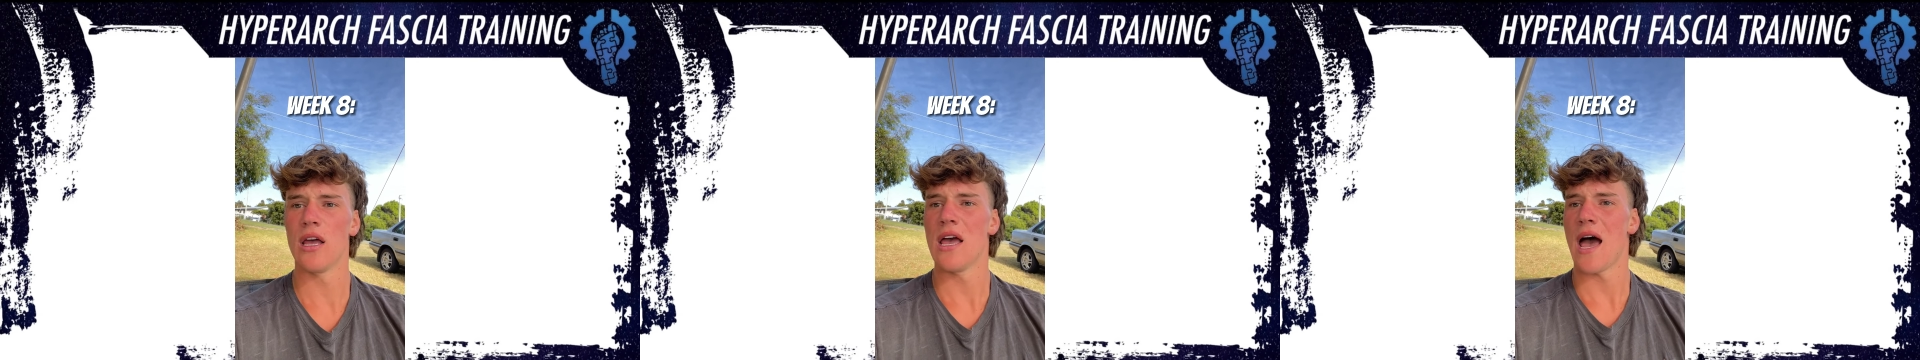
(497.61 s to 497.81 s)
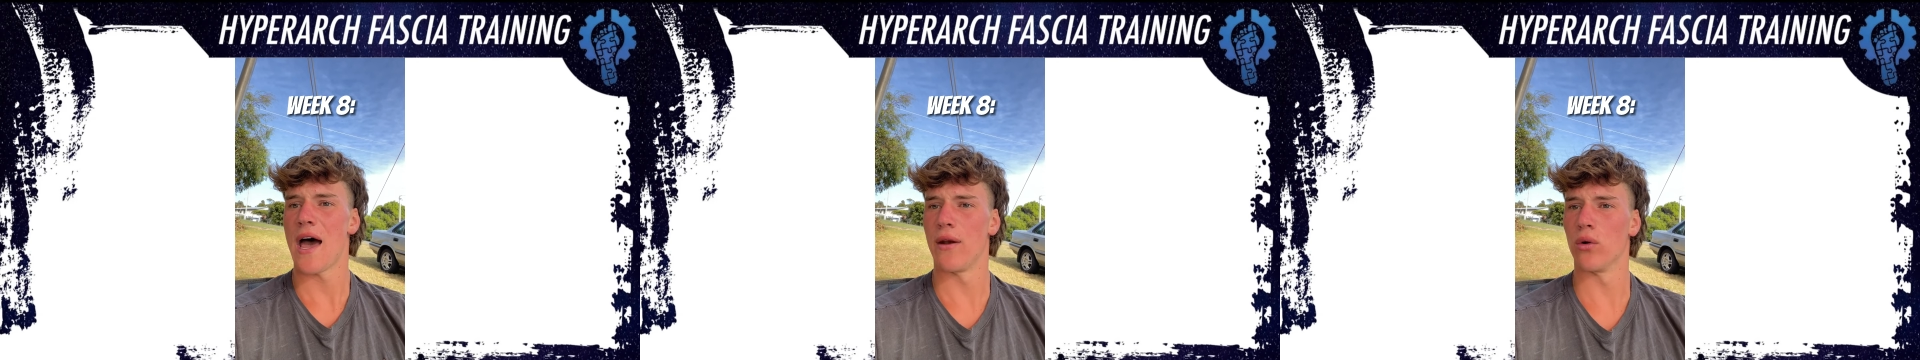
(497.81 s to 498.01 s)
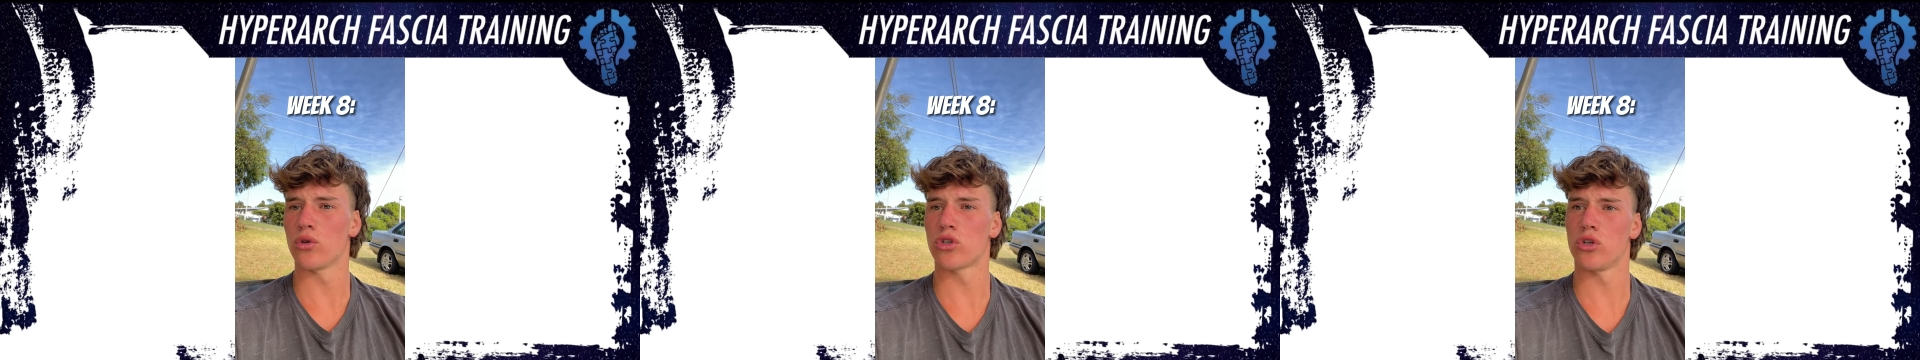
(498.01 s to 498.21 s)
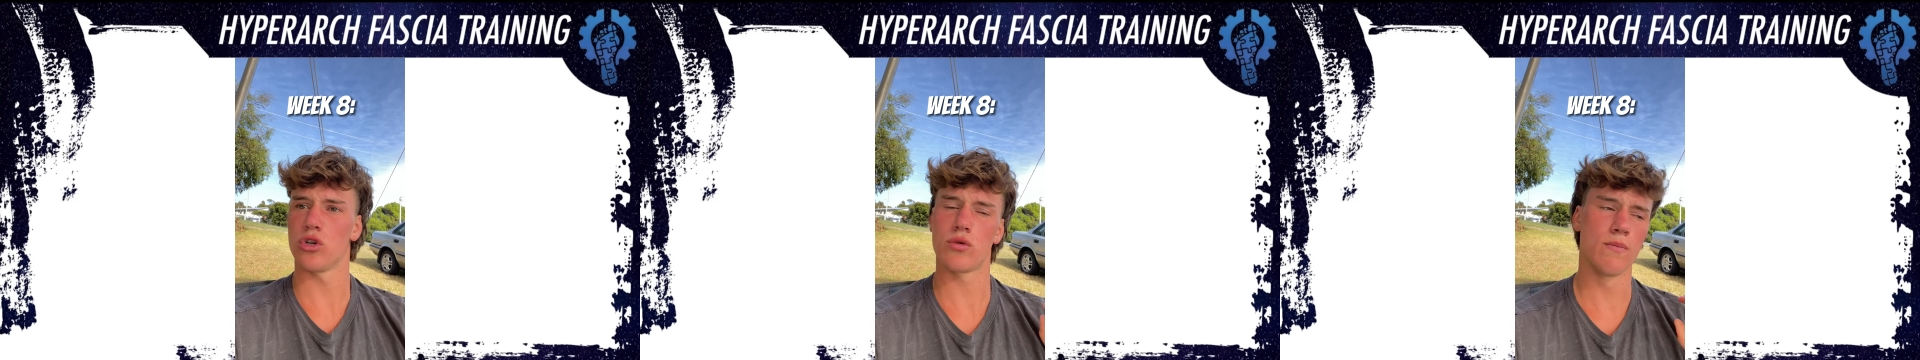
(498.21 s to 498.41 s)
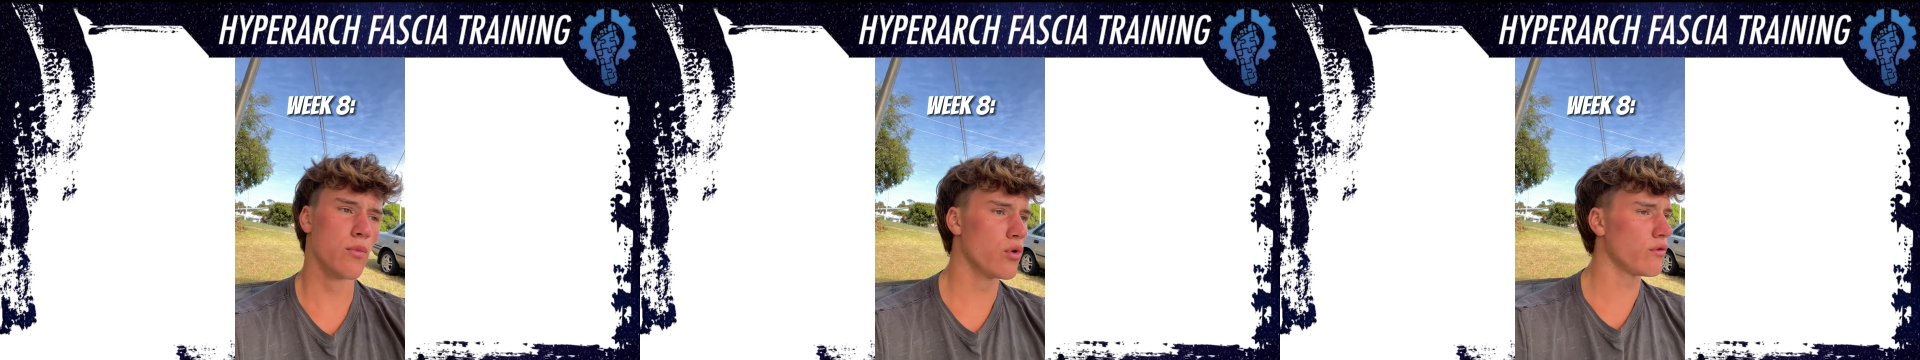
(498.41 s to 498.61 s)
and also just
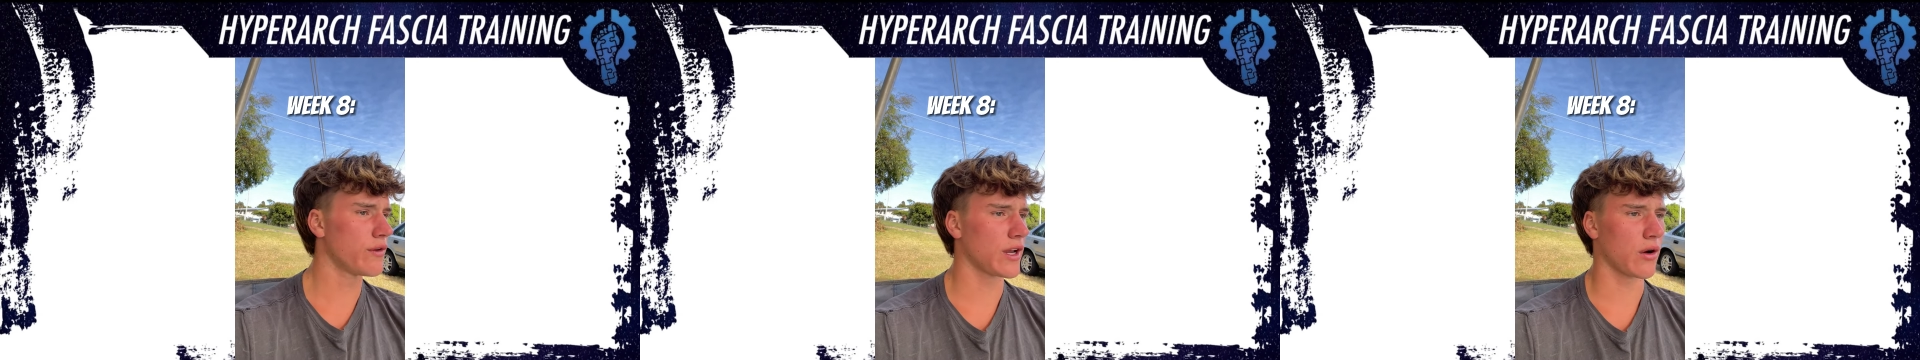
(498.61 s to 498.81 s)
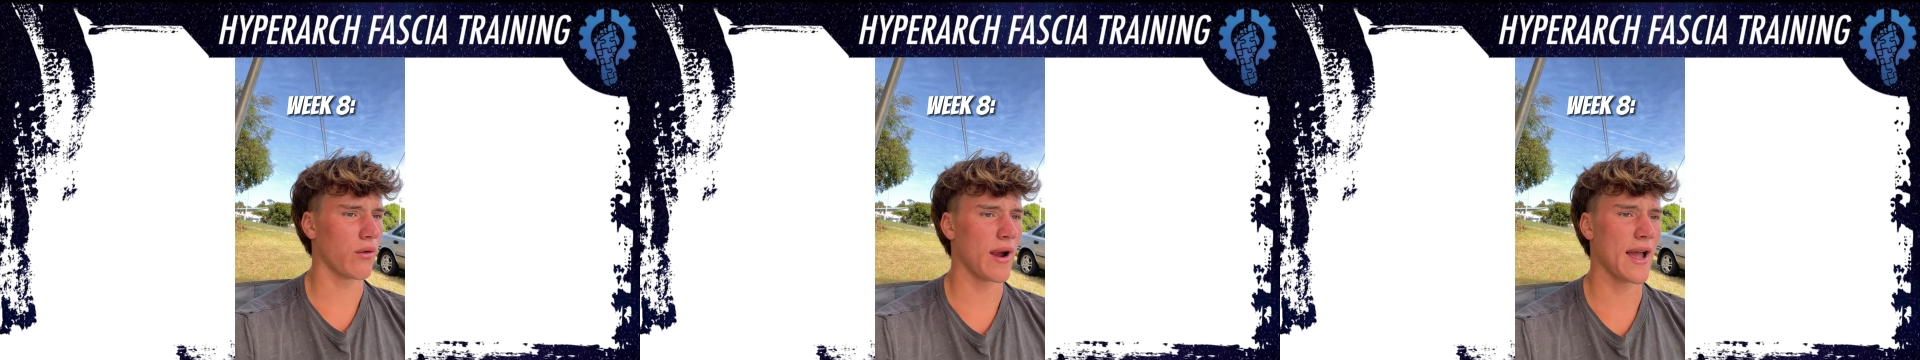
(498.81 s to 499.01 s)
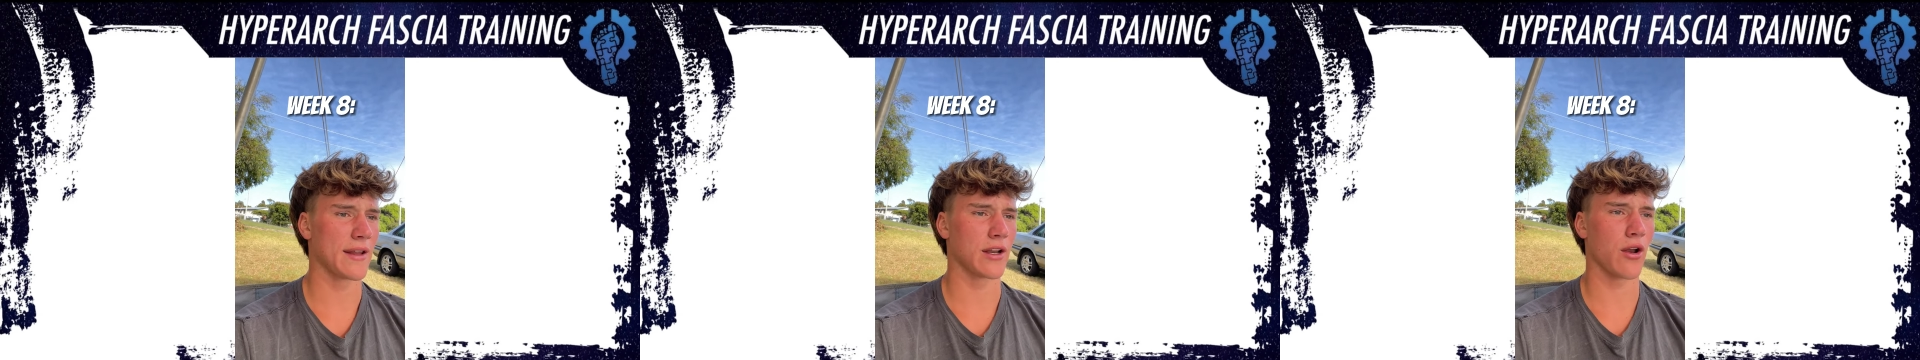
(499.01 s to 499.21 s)
moving around.